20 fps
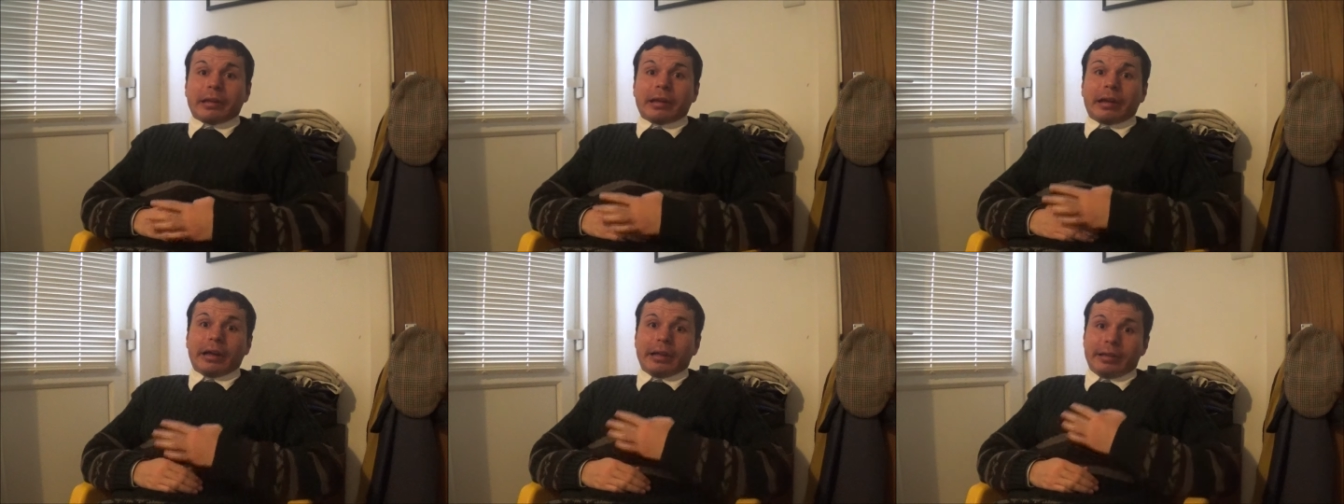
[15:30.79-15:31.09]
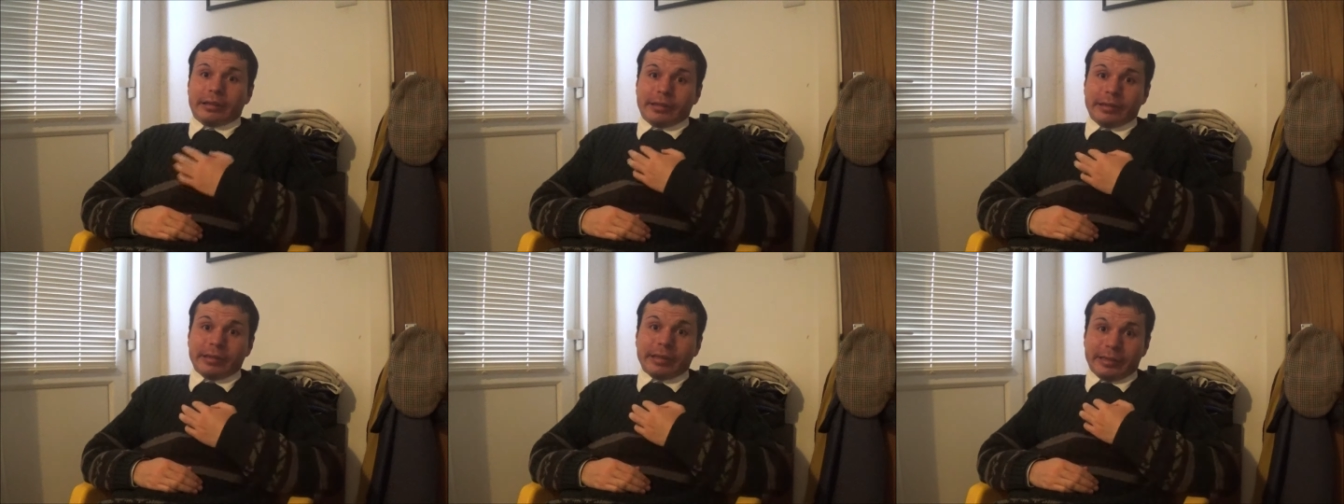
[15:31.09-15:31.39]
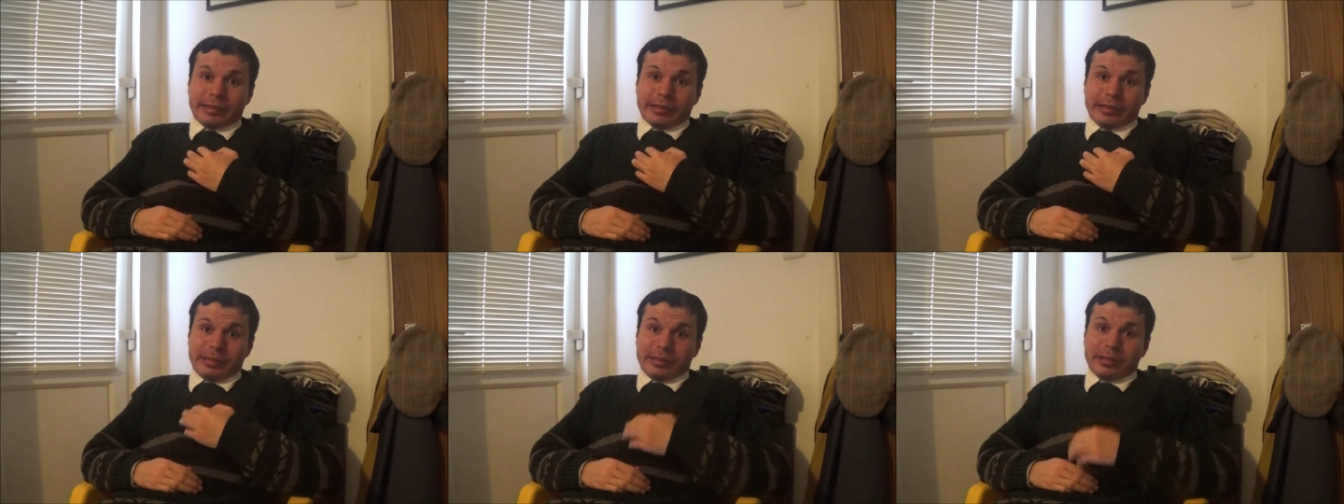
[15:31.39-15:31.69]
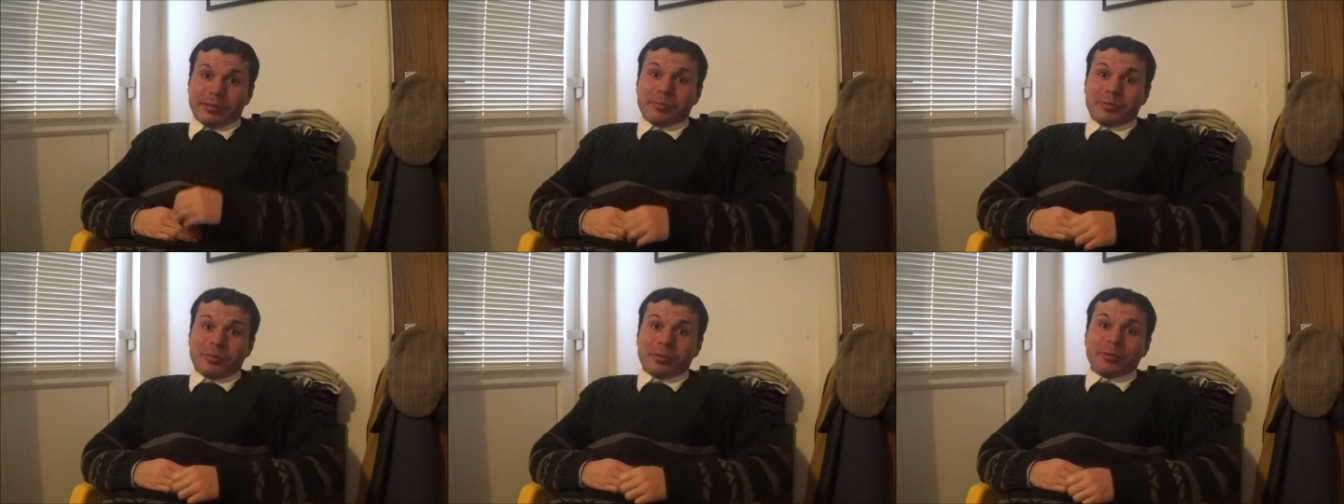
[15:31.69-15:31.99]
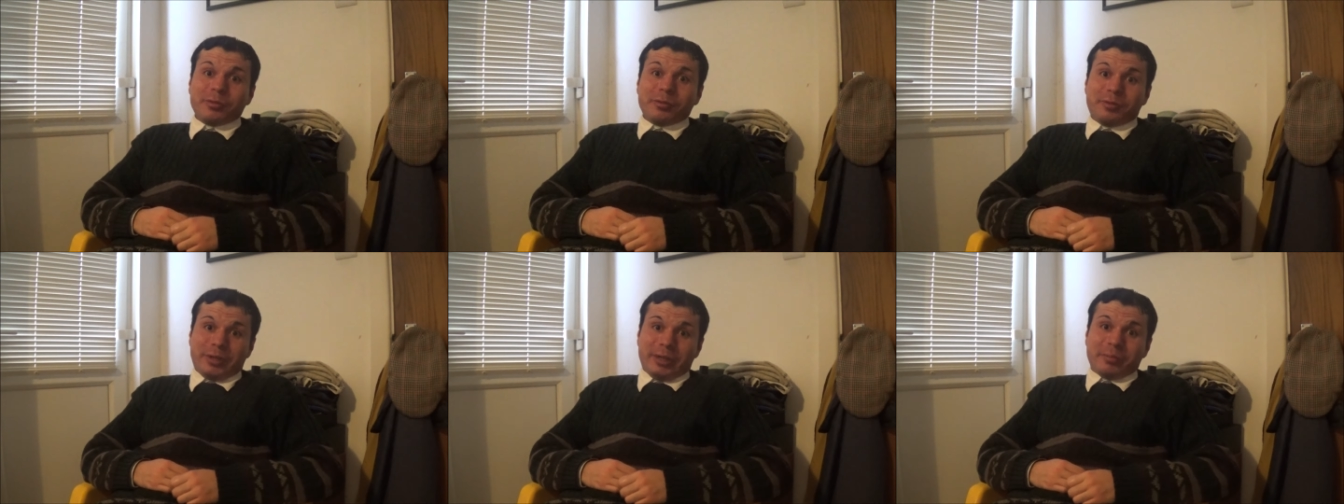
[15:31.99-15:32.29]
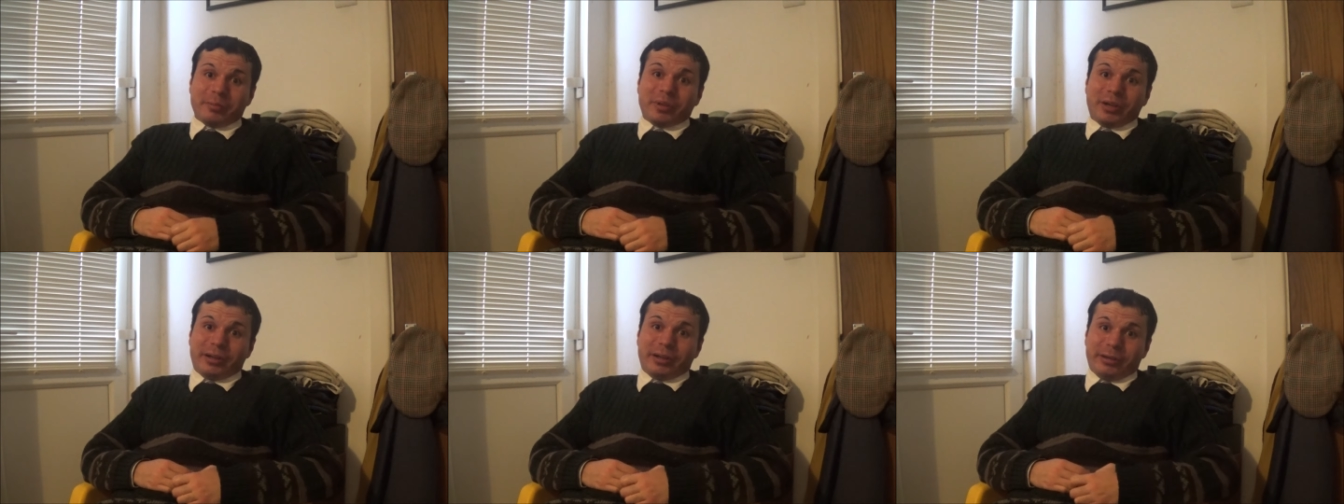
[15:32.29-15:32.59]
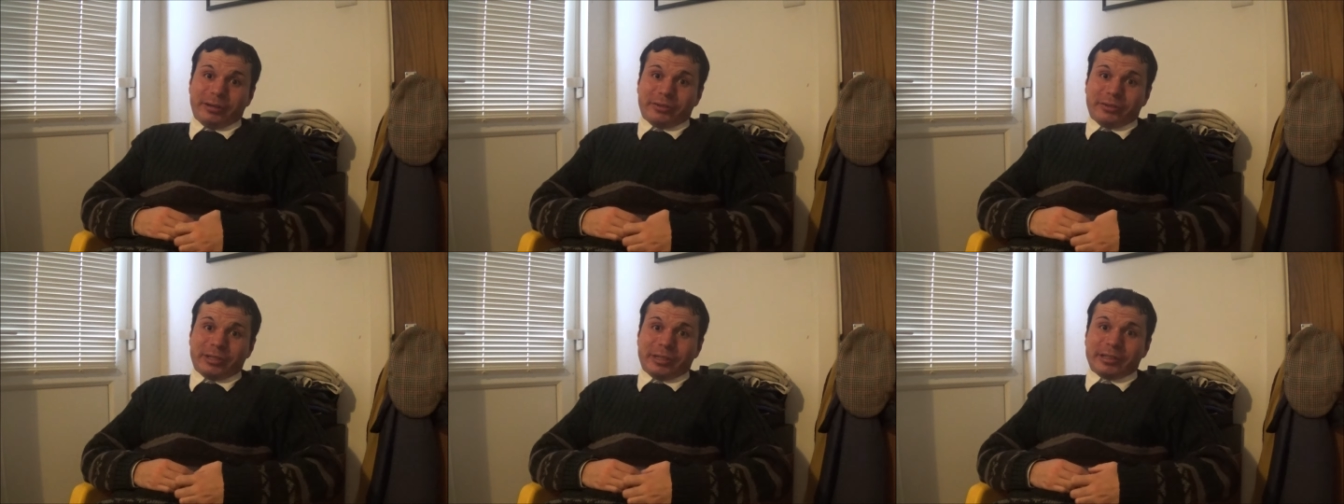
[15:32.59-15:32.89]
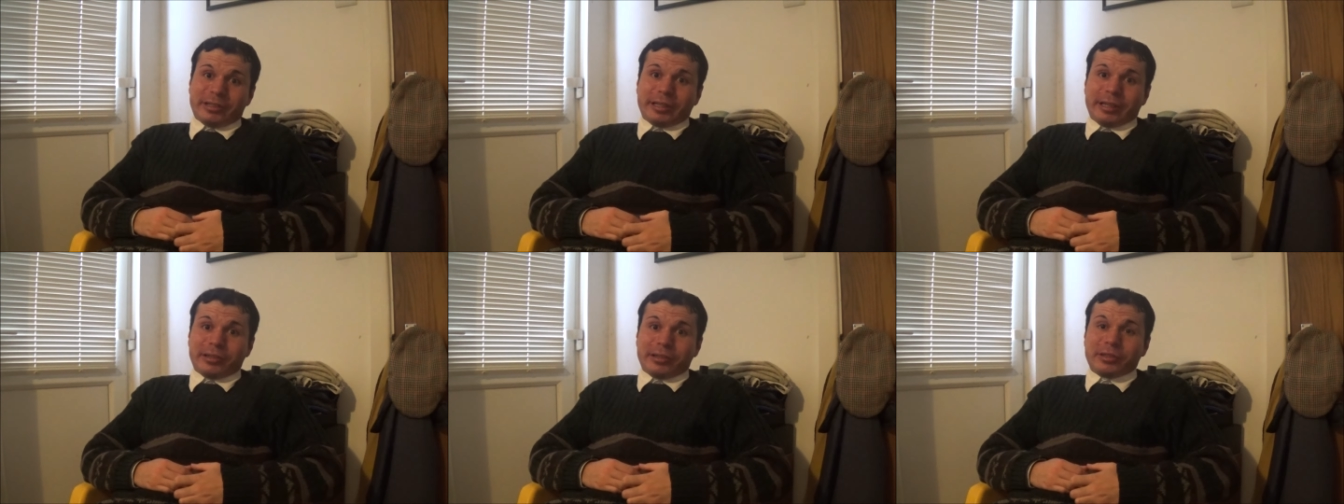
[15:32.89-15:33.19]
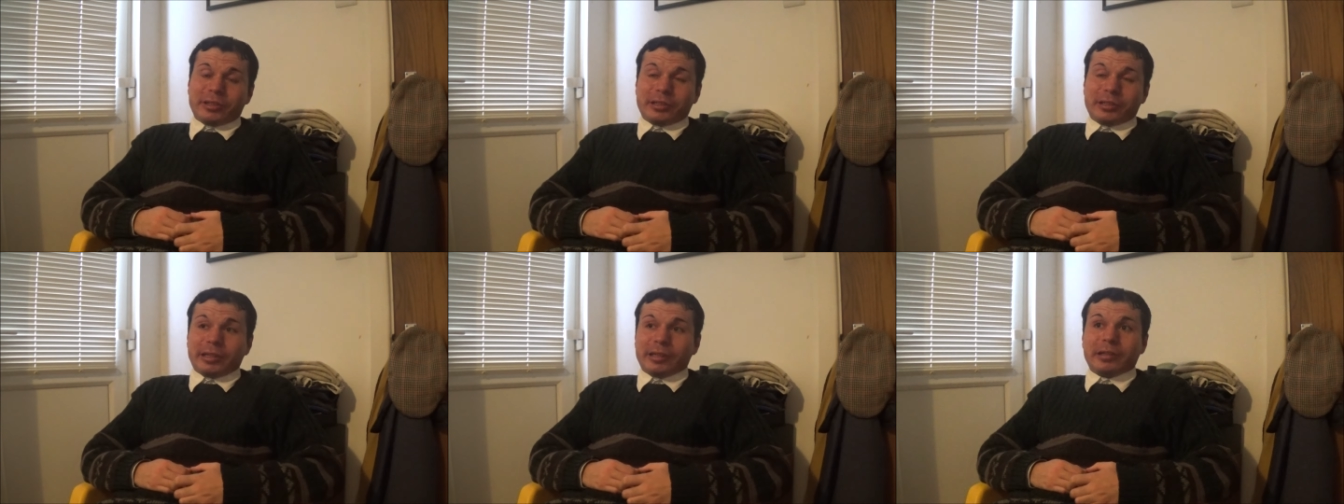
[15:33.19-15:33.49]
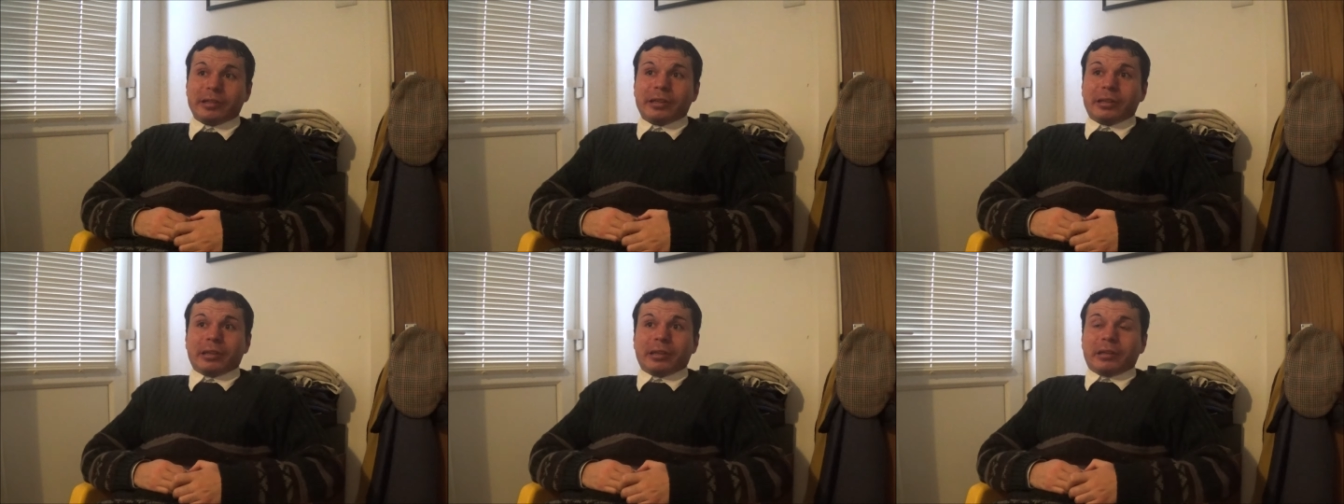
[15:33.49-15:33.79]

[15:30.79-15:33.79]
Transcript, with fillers: And this is the moving part, she said. She said,